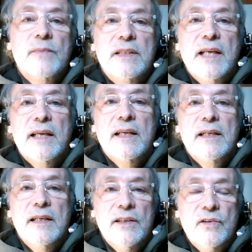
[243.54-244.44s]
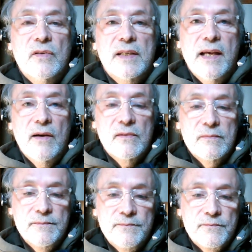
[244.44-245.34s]
be taken into account.
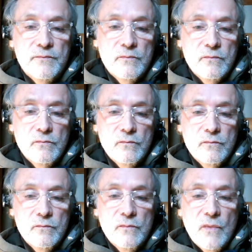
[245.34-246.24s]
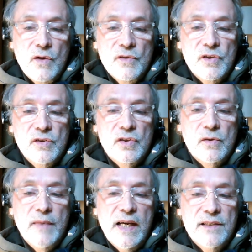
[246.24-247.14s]

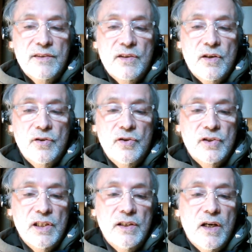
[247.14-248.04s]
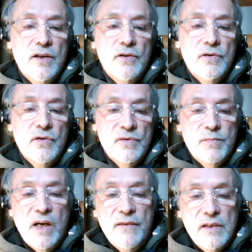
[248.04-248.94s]
Surgical masks are usually not used
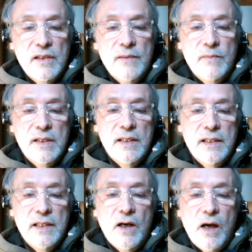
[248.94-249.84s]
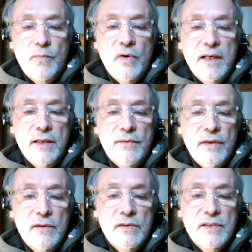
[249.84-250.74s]
privately but in the operating
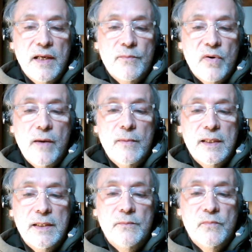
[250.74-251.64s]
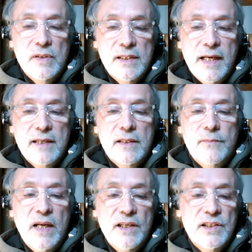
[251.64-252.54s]
theaters and primarily protect the
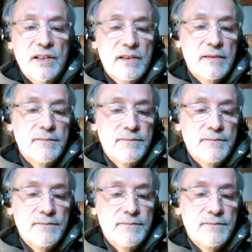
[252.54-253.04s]
patients,